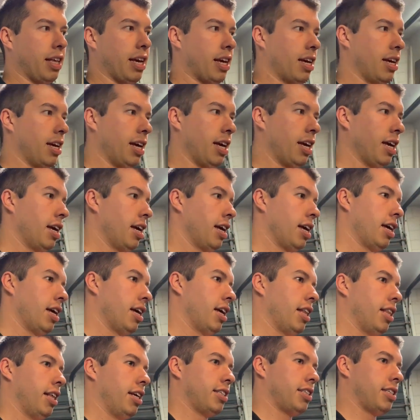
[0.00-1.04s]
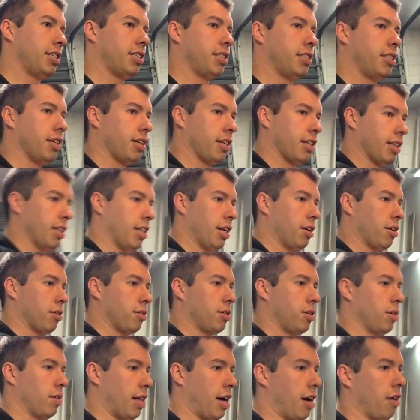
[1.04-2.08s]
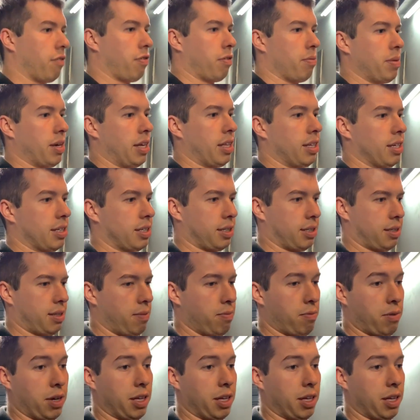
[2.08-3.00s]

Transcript: Like this is still a little too loud for me, and this